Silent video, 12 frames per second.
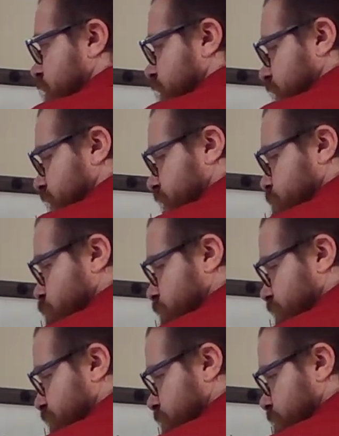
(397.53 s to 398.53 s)
and
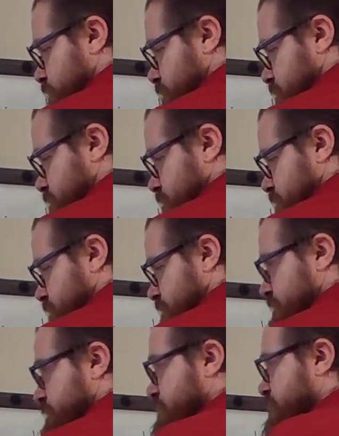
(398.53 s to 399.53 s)
1/3 here.
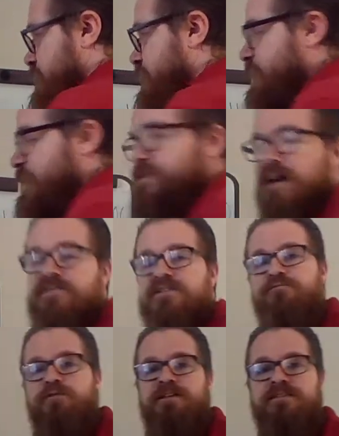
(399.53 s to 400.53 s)
Now
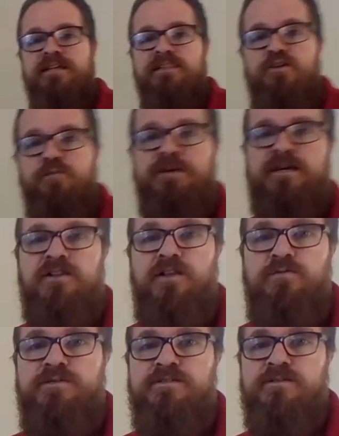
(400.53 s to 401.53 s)
this one is a little bit
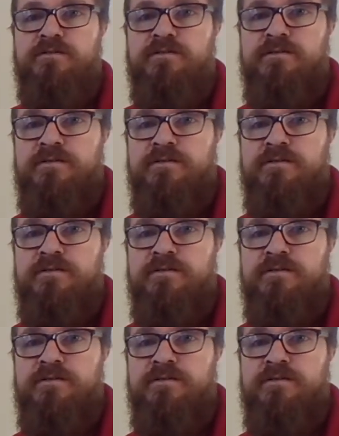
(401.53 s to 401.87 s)
closer,